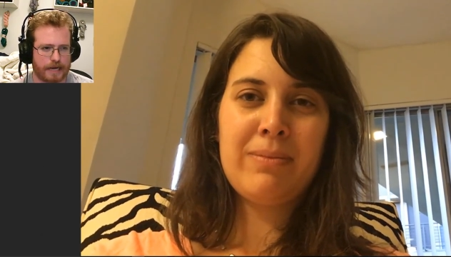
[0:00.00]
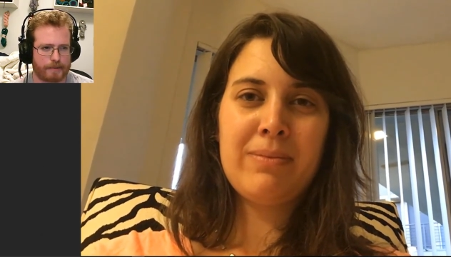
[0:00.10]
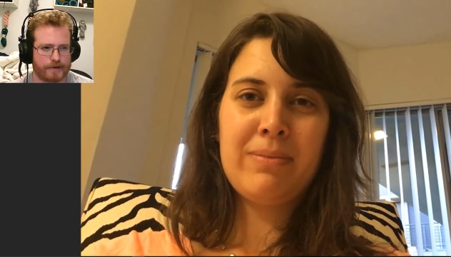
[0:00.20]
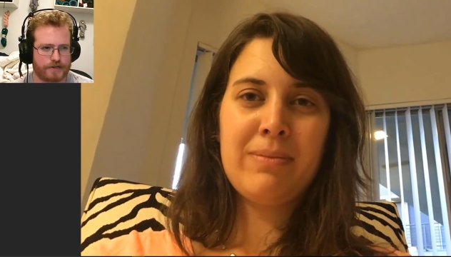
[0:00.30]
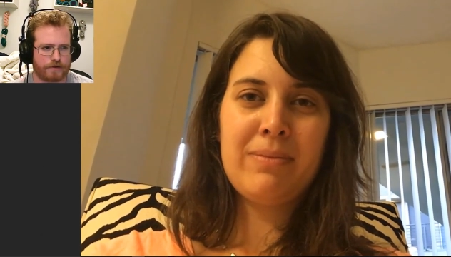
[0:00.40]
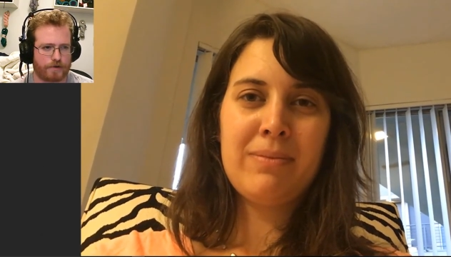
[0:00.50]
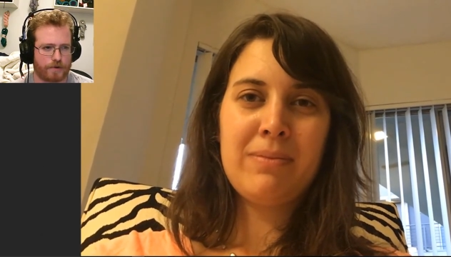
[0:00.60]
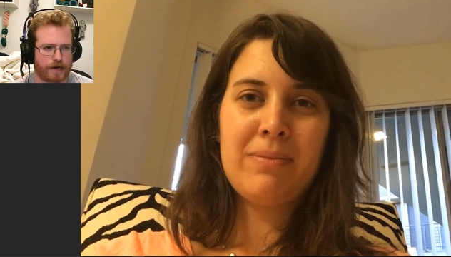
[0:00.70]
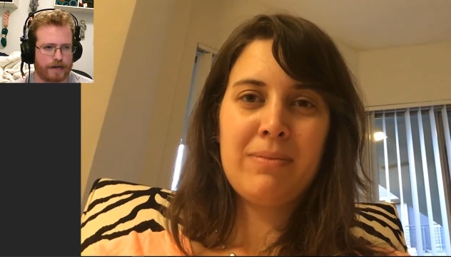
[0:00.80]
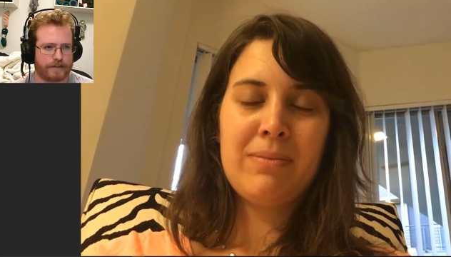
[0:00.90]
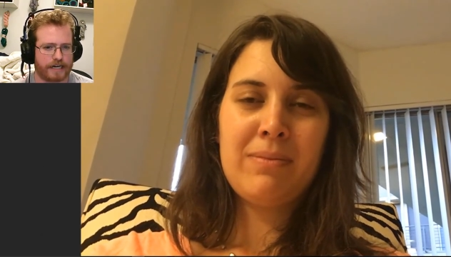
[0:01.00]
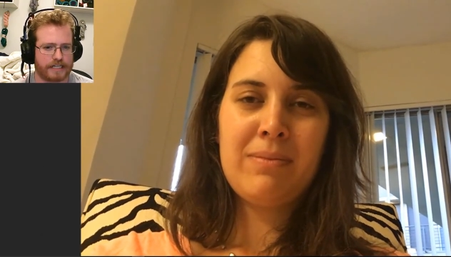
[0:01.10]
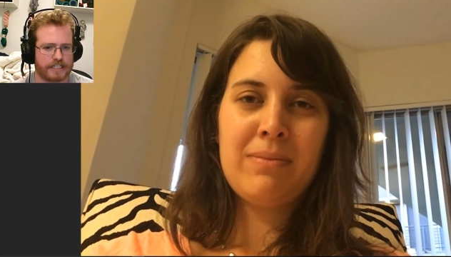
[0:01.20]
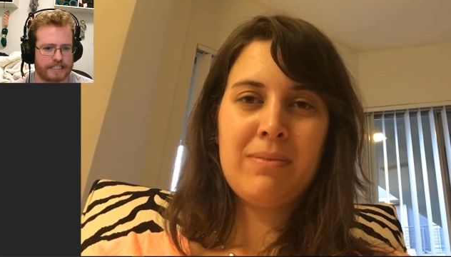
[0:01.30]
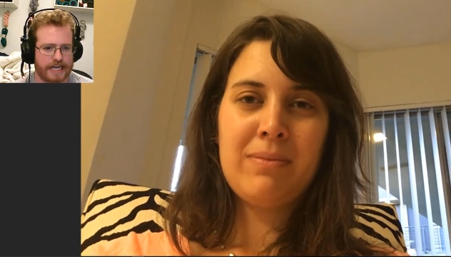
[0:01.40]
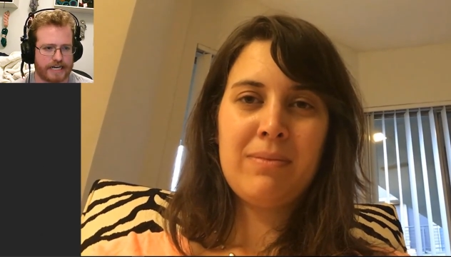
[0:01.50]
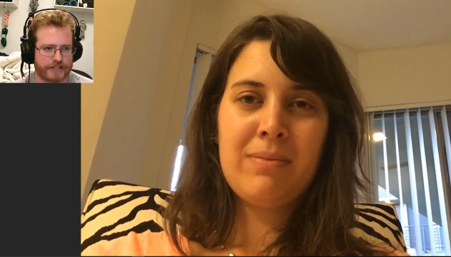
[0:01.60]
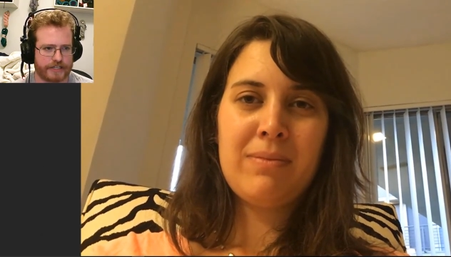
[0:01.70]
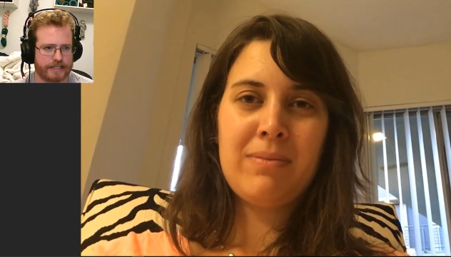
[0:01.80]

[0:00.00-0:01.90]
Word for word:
Speaker 1: on my shelf for a while that I just actually